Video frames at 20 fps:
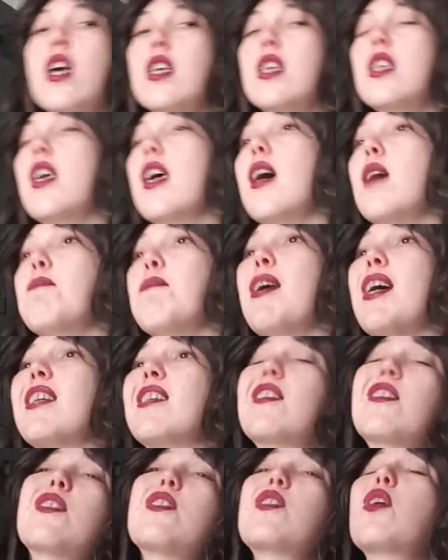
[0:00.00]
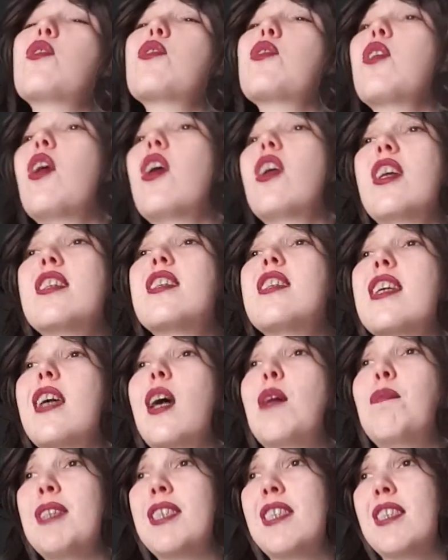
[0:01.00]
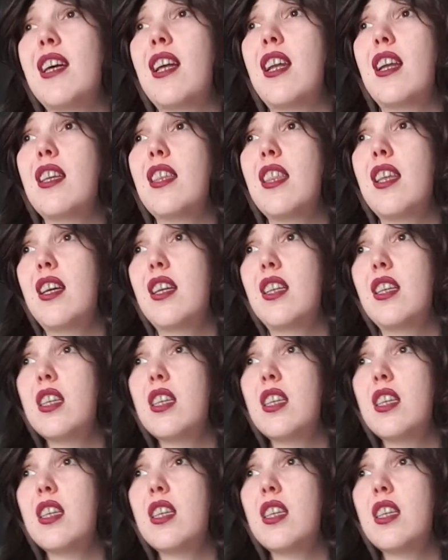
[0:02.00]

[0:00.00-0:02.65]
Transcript: Yeah, but don't call it tikka masala then.